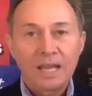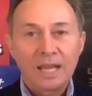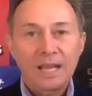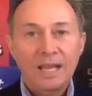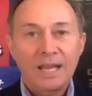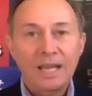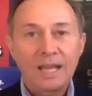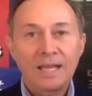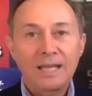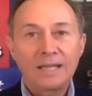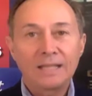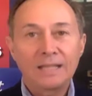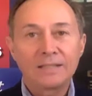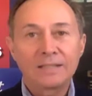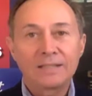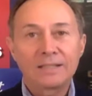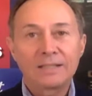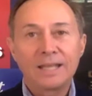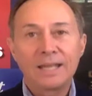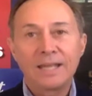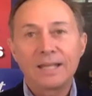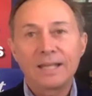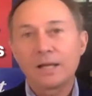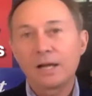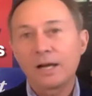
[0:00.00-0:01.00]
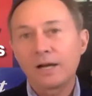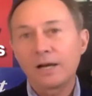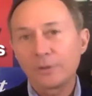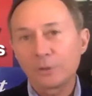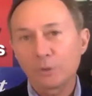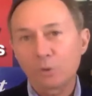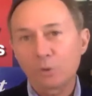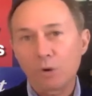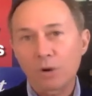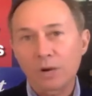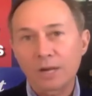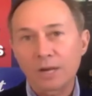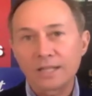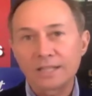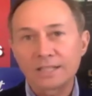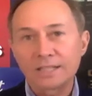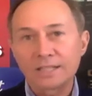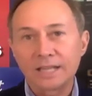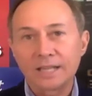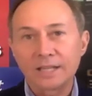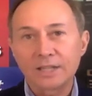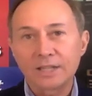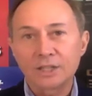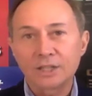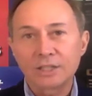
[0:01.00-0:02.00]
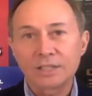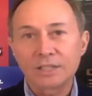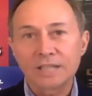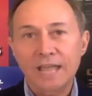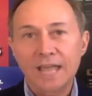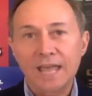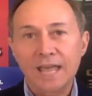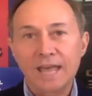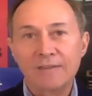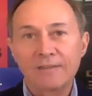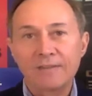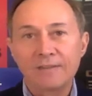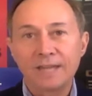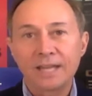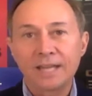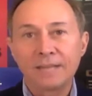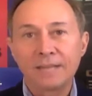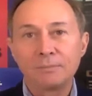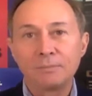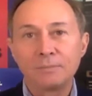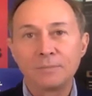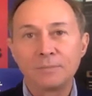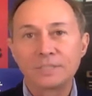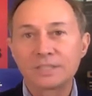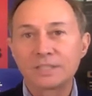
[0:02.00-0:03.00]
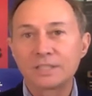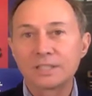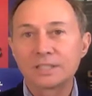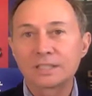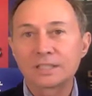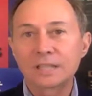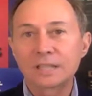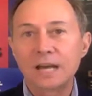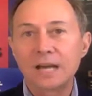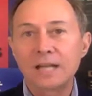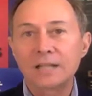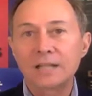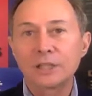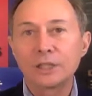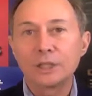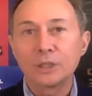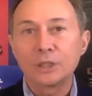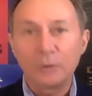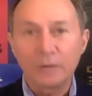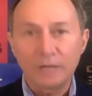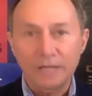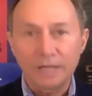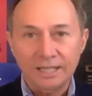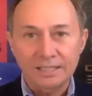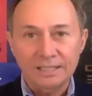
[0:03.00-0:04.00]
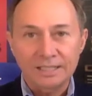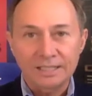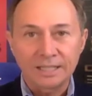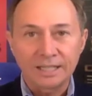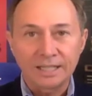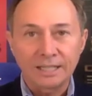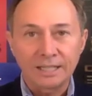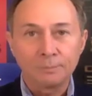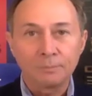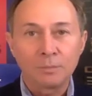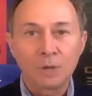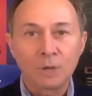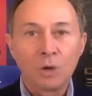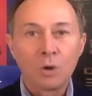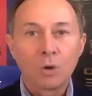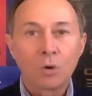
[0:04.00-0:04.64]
And then other organizations have a business continuity team